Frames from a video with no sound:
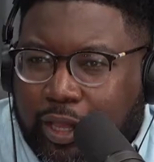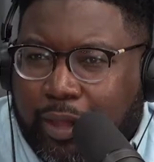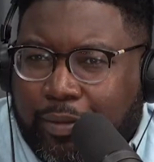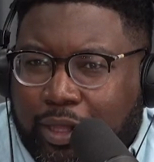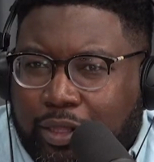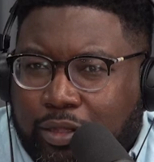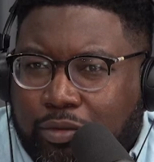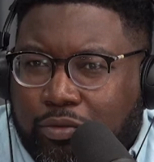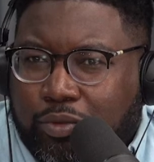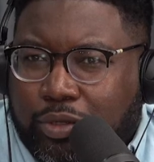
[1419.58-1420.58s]
I
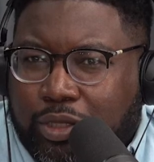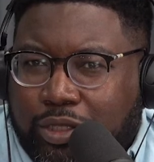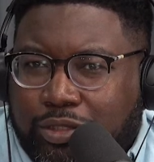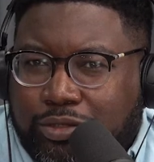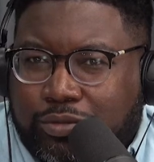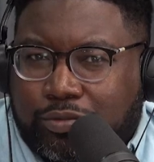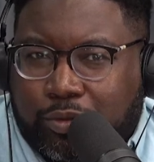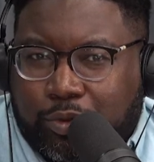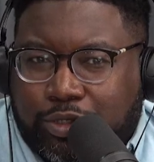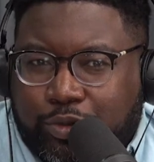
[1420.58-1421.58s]
mean, because
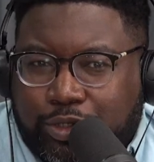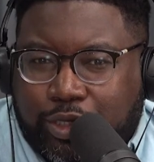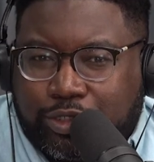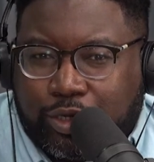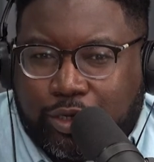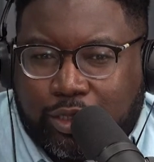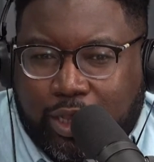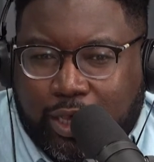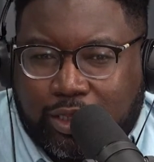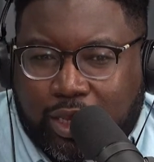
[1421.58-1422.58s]
we touched on this
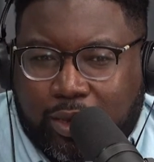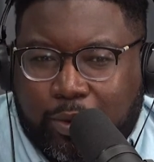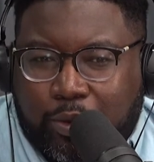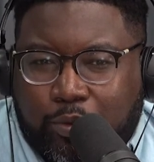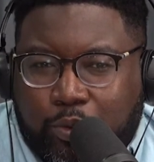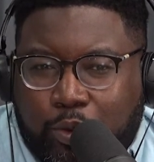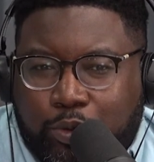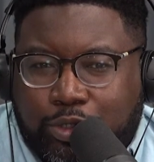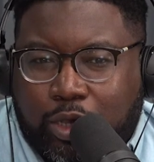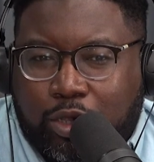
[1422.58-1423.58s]
last time, and when
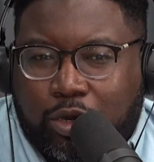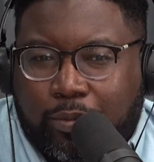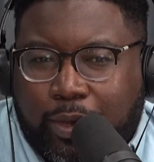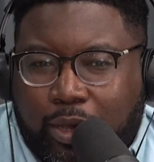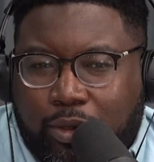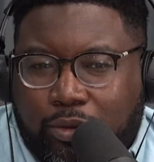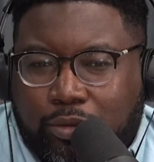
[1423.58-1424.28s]
we're talking about